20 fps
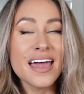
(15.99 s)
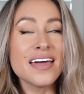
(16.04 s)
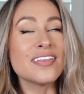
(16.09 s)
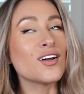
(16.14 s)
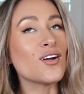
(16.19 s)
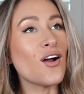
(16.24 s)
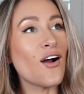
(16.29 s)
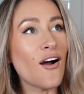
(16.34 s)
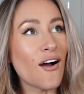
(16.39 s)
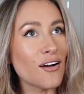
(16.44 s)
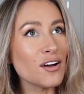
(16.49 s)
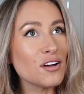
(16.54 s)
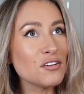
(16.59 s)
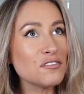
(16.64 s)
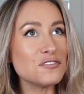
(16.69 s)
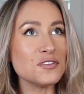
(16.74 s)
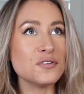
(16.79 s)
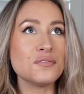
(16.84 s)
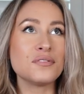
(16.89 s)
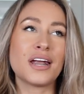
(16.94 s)
There are a
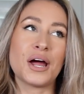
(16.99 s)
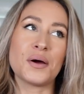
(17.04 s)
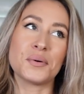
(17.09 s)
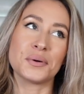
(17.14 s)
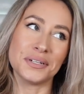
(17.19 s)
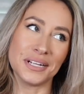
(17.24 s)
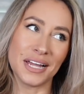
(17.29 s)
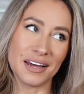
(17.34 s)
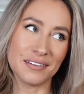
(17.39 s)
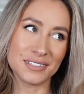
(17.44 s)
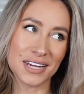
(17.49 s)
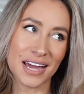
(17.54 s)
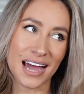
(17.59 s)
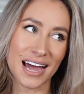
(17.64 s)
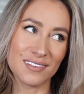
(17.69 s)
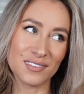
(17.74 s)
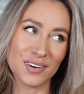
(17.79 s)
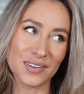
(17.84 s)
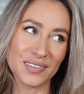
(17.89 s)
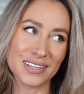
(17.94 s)
few that I would love to
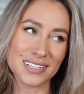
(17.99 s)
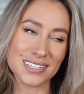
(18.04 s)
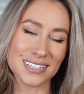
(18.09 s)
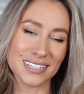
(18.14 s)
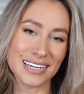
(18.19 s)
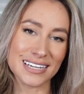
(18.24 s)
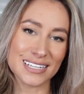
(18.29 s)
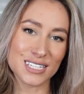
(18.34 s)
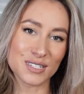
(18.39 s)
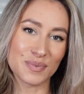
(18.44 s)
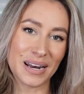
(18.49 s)
have on this list,